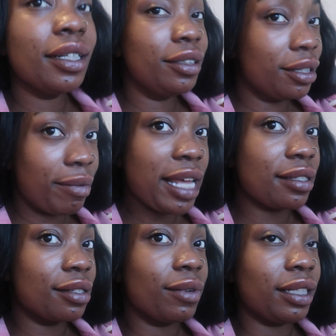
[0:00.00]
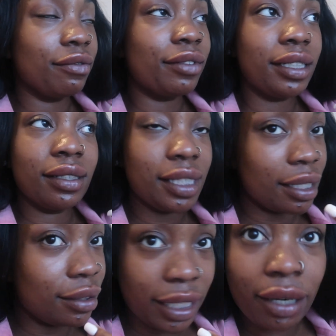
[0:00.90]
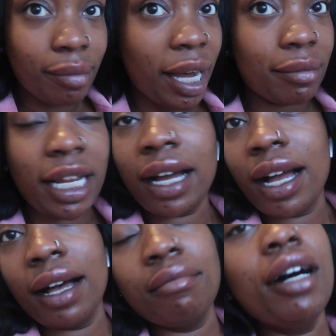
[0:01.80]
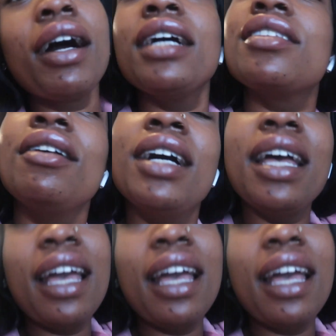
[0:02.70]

look past the swelling friends they're bomb.com okay so